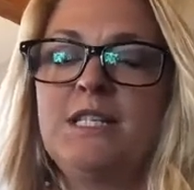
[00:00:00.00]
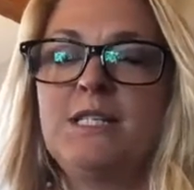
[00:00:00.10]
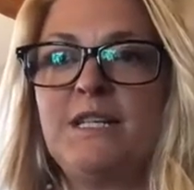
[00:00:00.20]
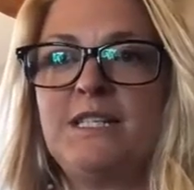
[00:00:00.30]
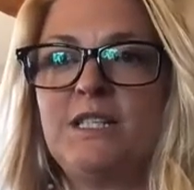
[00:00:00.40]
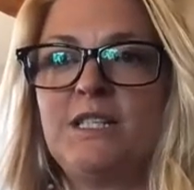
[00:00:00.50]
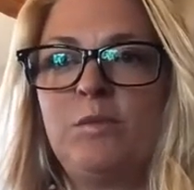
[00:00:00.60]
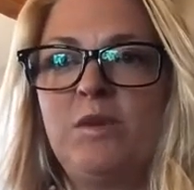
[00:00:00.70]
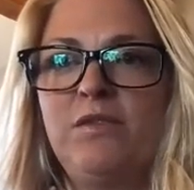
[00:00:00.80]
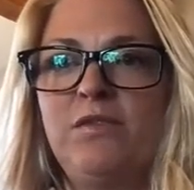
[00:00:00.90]
space this
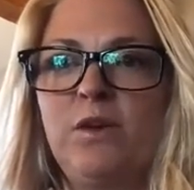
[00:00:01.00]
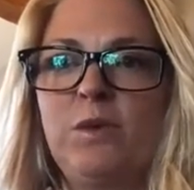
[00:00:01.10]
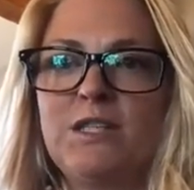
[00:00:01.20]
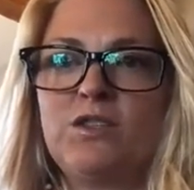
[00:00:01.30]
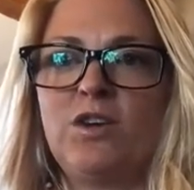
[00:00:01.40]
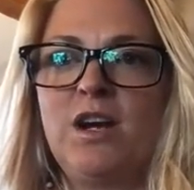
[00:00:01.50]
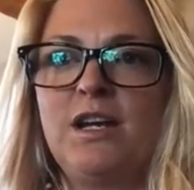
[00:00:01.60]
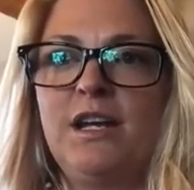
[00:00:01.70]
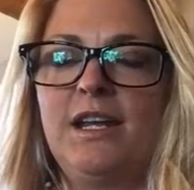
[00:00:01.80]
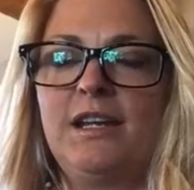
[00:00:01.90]
would be for a
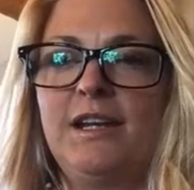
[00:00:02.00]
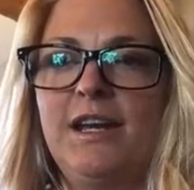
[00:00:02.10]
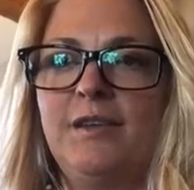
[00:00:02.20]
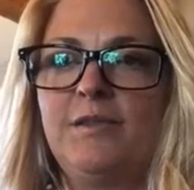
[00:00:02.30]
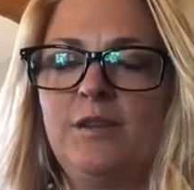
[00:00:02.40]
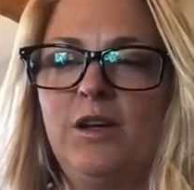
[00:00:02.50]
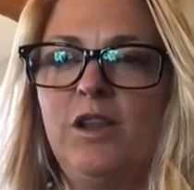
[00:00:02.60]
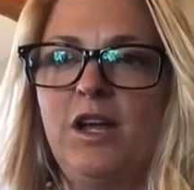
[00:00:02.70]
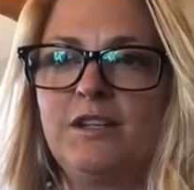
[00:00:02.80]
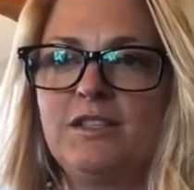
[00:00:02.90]
restaurant, and had a
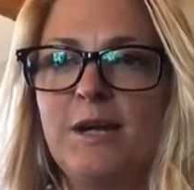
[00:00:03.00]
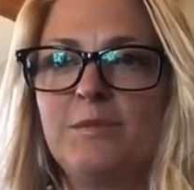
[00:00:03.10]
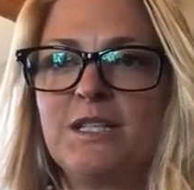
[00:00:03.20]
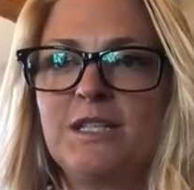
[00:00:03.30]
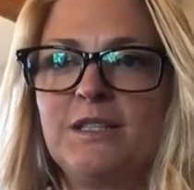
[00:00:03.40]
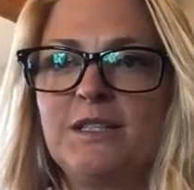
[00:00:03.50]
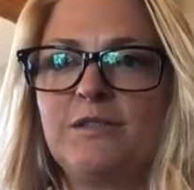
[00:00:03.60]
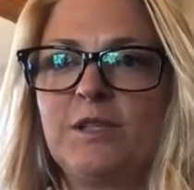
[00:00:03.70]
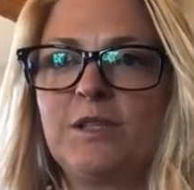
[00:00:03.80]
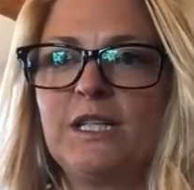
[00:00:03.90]
lot of time to
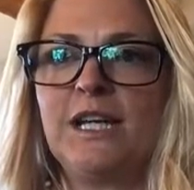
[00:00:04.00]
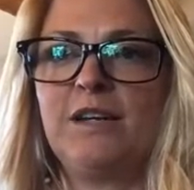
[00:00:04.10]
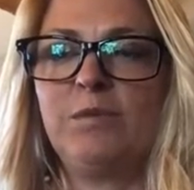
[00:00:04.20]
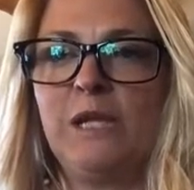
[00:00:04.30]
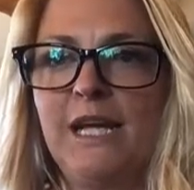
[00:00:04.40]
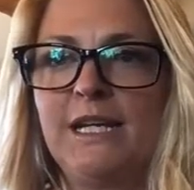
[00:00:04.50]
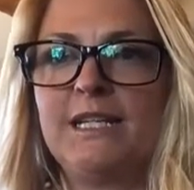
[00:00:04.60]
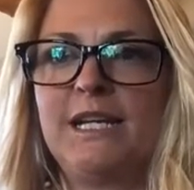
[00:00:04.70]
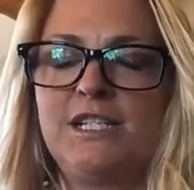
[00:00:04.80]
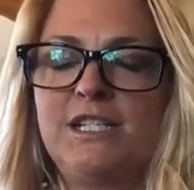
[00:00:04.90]
really kind of plan
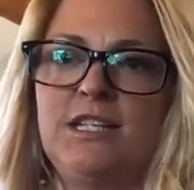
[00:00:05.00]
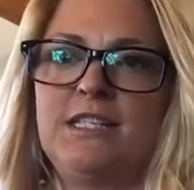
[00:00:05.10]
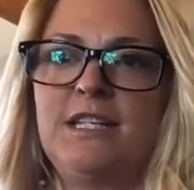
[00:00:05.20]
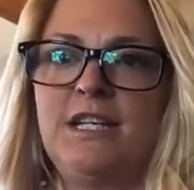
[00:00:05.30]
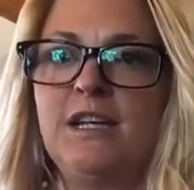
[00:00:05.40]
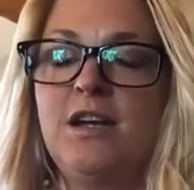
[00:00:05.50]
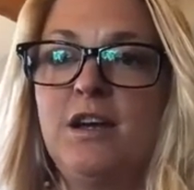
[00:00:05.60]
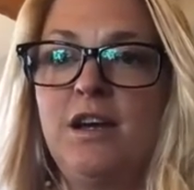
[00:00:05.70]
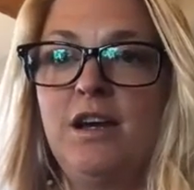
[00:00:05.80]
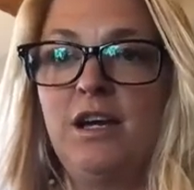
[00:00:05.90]
and digest and
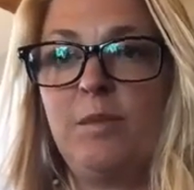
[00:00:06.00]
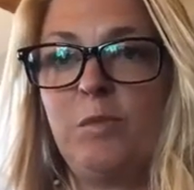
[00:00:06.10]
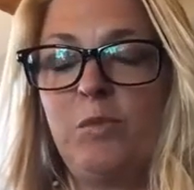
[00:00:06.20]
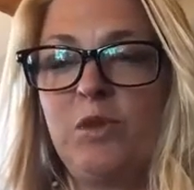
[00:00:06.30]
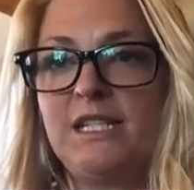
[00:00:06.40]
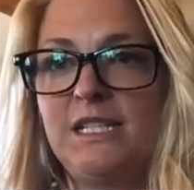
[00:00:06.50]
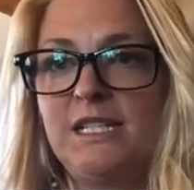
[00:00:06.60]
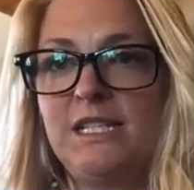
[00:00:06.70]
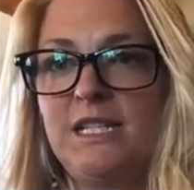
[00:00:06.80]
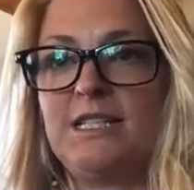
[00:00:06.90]
come up with
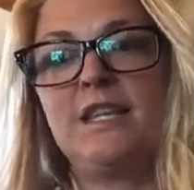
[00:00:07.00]
ideas